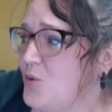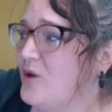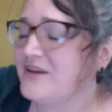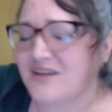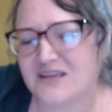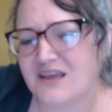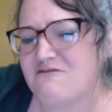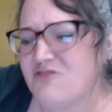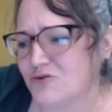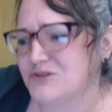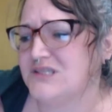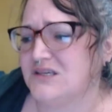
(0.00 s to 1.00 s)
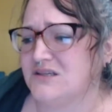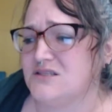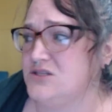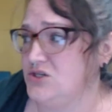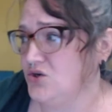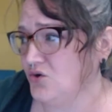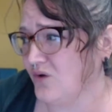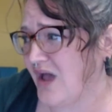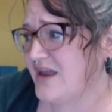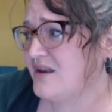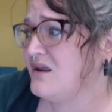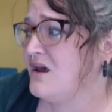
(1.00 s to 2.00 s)
I could give those things to.
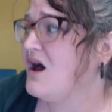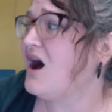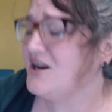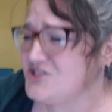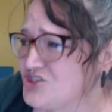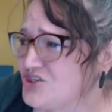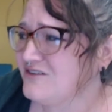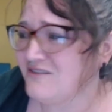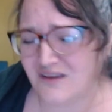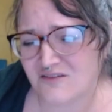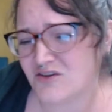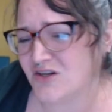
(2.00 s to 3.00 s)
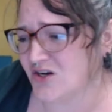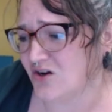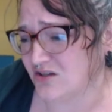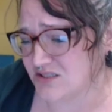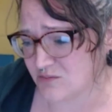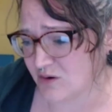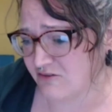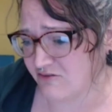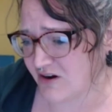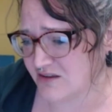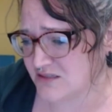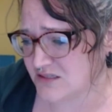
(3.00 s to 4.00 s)
And I should have given it all to my
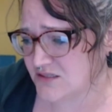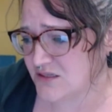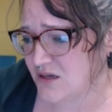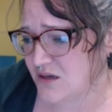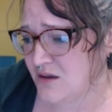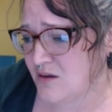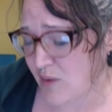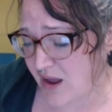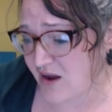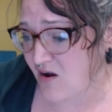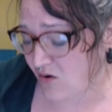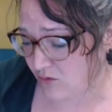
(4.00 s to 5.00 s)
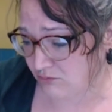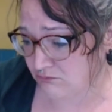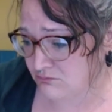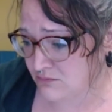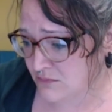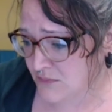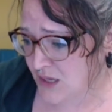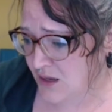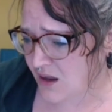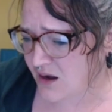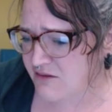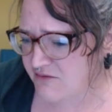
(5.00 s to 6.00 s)
friends back home.
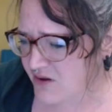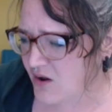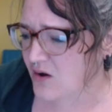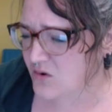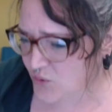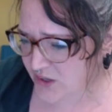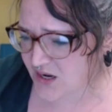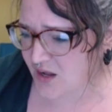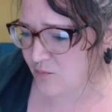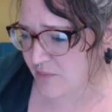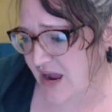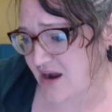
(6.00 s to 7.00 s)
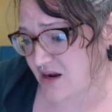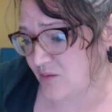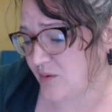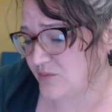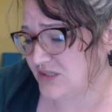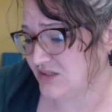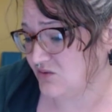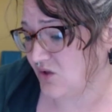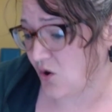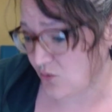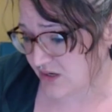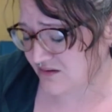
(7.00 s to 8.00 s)
And I thought, oh, when I come back, I'll be able to
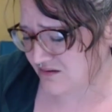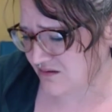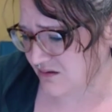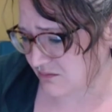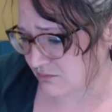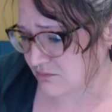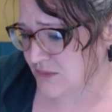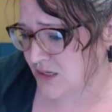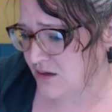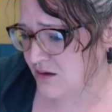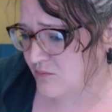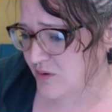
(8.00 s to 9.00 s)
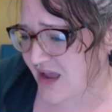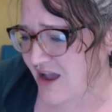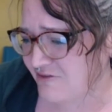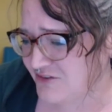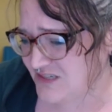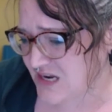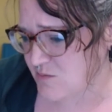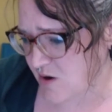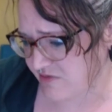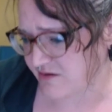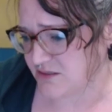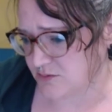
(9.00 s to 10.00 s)
loan it to them, but I have to take my
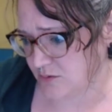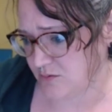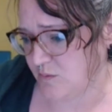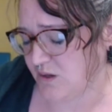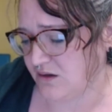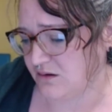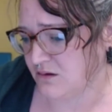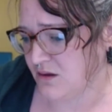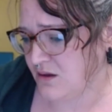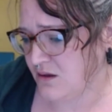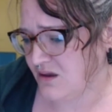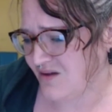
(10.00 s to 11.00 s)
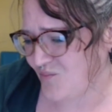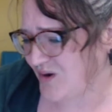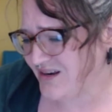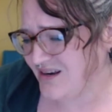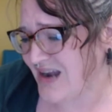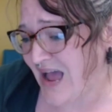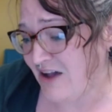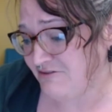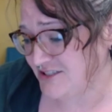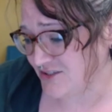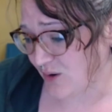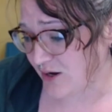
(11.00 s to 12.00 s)
things with me. But I didn't have
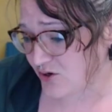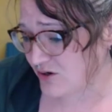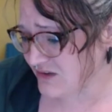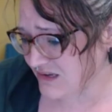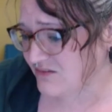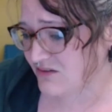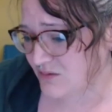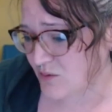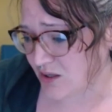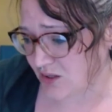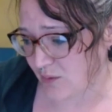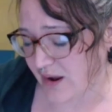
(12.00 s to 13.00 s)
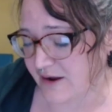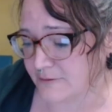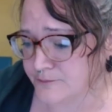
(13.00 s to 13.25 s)
to. I could have given them all away.